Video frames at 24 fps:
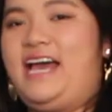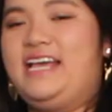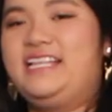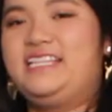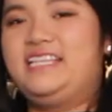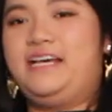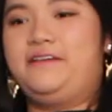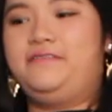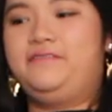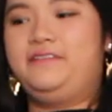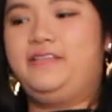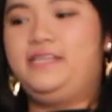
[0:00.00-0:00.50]
I
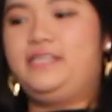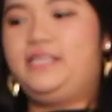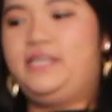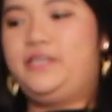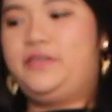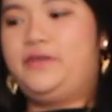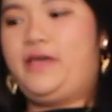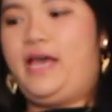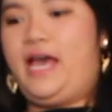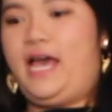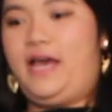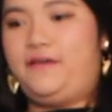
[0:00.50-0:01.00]
definitely
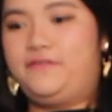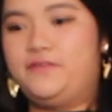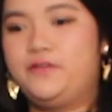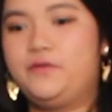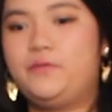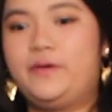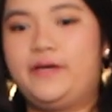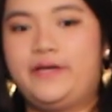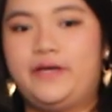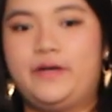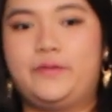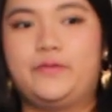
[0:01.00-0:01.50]
think you have to
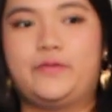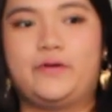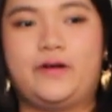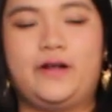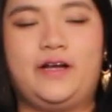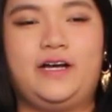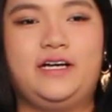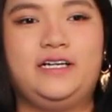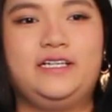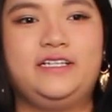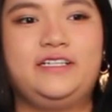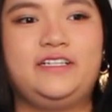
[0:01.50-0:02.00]
wear a
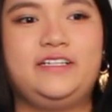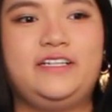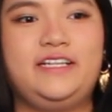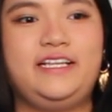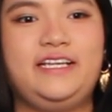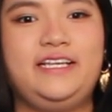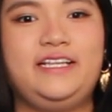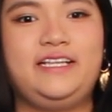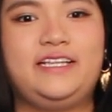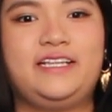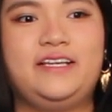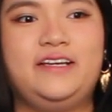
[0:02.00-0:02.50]
bra
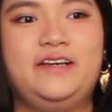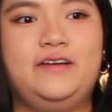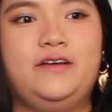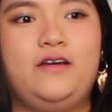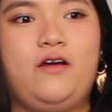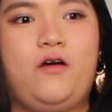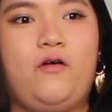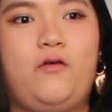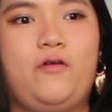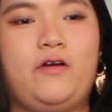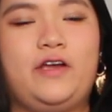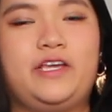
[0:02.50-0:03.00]
underneath
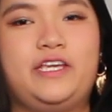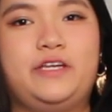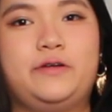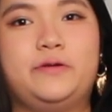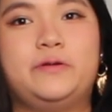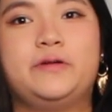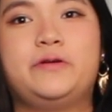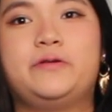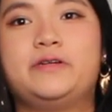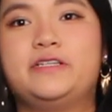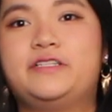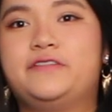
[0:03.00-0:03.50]
or
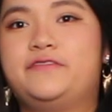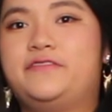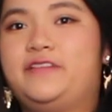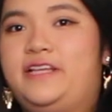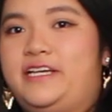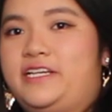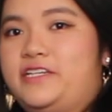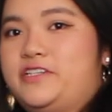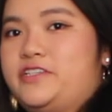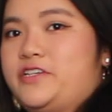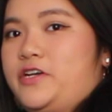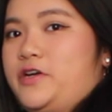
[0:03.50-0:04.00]
you're going to
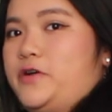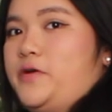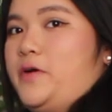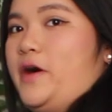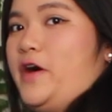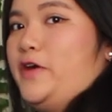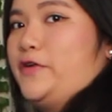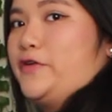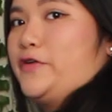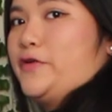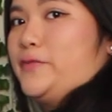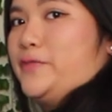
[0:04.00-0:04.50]
like show
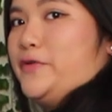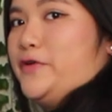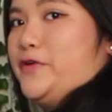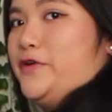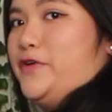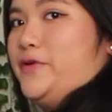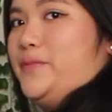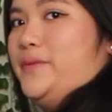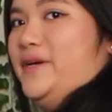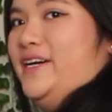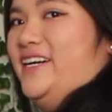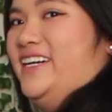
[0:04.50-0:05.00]
under
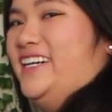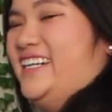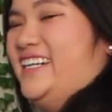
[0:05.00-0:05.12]
boob.